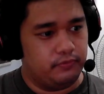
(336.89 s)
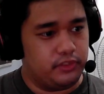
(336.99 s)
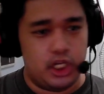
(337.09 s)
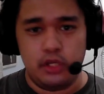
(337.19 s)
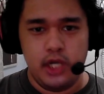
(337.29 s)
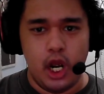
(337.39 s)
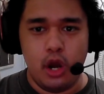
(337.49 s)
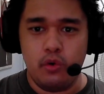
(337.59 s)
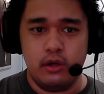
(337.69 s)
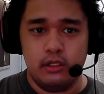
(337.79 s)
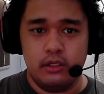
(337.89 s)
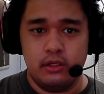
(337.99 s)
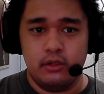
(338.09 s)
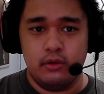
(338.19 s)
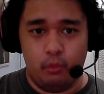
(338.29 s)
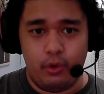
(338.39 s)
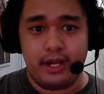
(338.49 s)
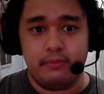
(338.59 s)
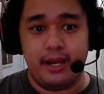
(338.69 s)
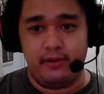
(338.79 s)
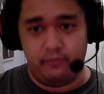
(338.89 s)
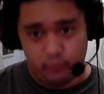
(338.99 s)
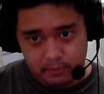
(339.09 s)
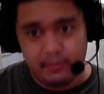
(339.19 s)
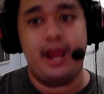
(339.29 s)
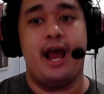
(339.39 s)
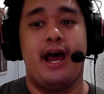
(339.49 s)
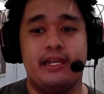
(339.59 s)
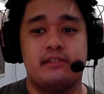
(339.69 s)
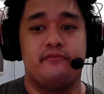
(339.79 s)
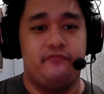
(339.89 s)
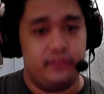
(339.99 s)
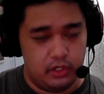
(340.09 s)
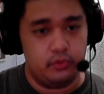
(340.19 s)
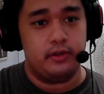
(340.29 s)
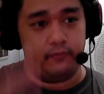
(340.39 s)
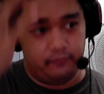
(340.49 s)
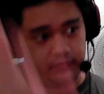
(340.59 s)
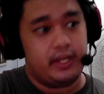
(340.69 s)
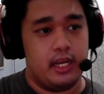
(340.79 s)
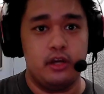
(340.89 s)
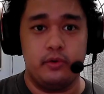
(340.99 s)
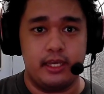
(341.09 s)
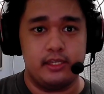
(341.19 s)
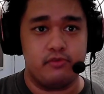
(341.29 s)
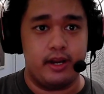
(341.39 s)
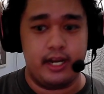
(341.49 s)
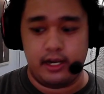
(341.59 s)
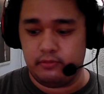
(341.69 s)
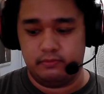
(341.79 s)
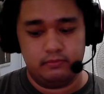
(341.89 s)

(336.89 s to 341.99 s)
Do you know what my highest viewed video is right now?